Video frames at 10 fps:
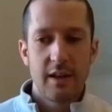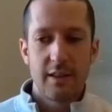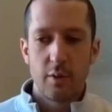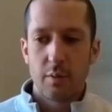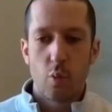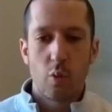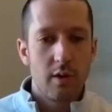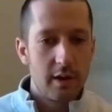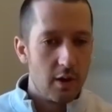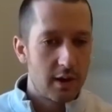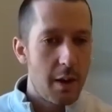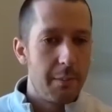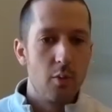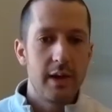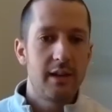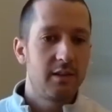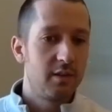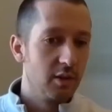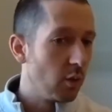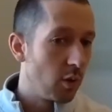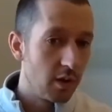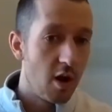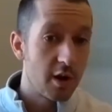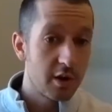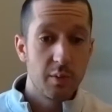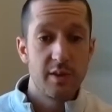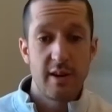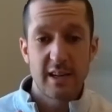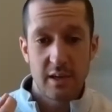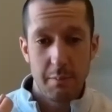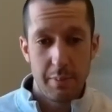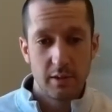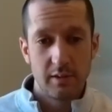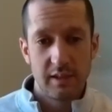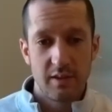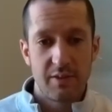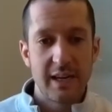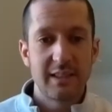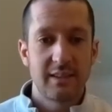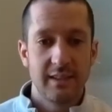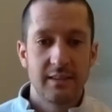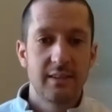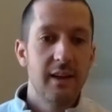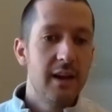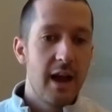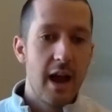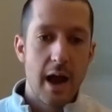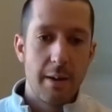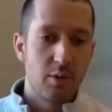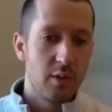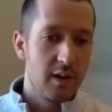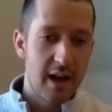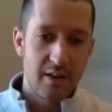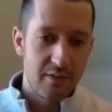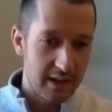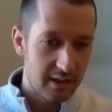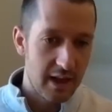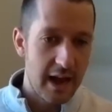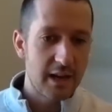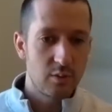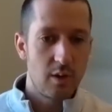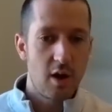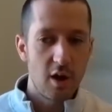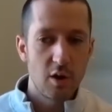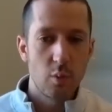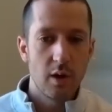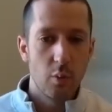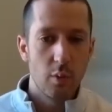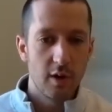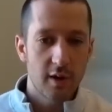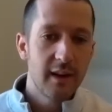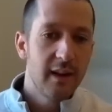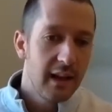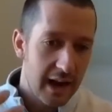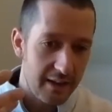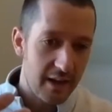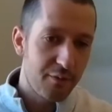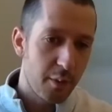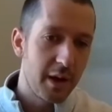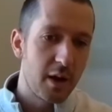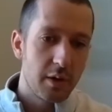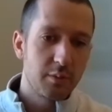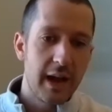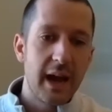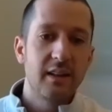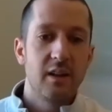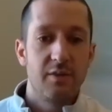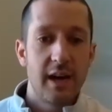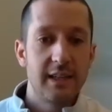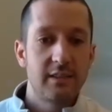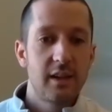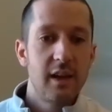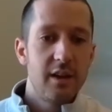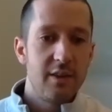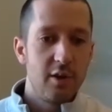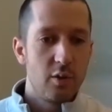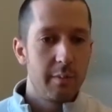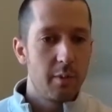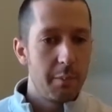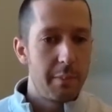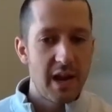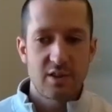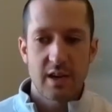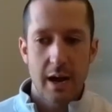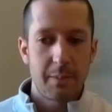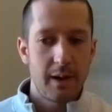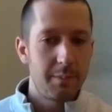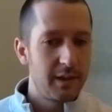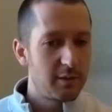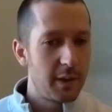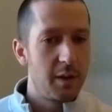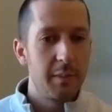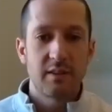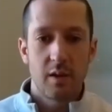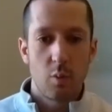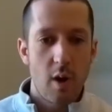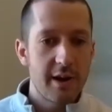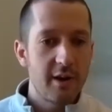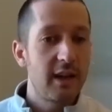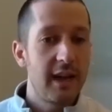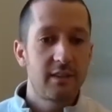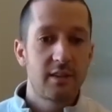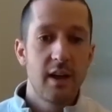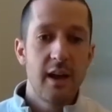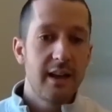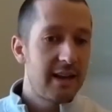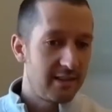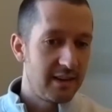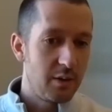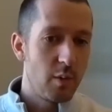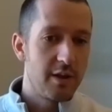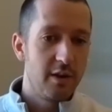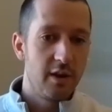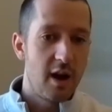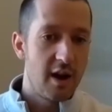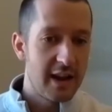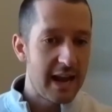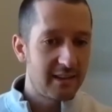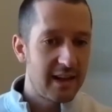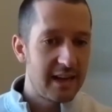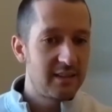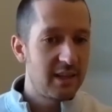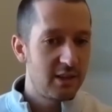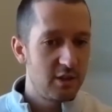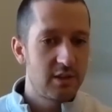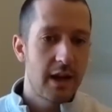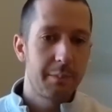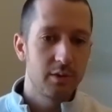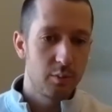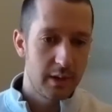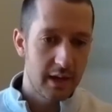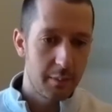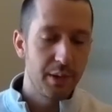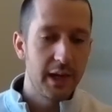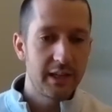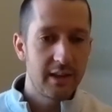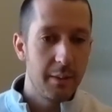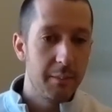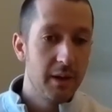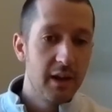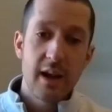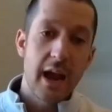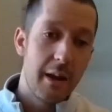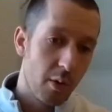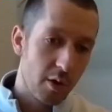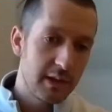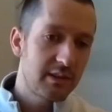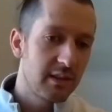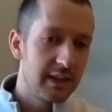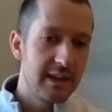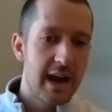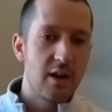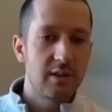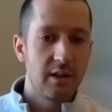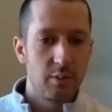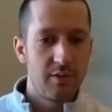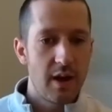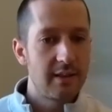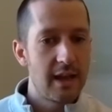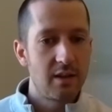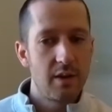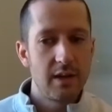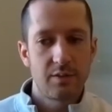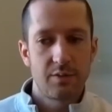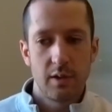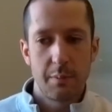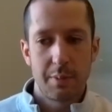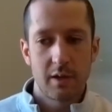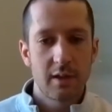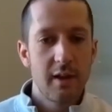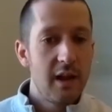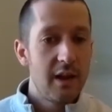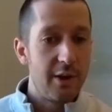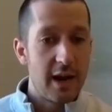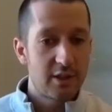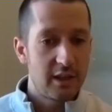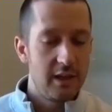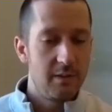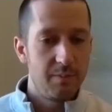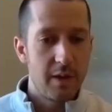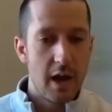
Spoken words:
there were a couple weeks or longer where they're actually building devices, doing a lot of like the actual hardware work. And then from there, once we had the device, they're doing more benchtop type experiments in water tanks, testing whether on excised tissue samples we can ablate them. And more recently now, since we've had that device fully built, they're actually